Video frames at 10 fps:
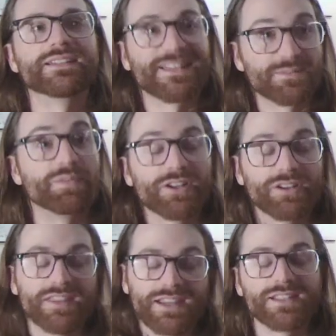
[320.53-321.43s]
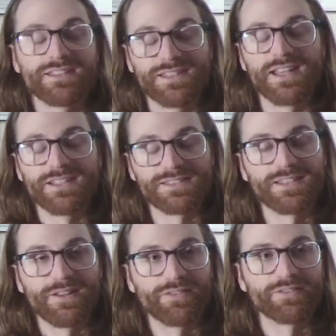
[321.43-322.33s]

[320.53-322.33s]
that's bigger than itself.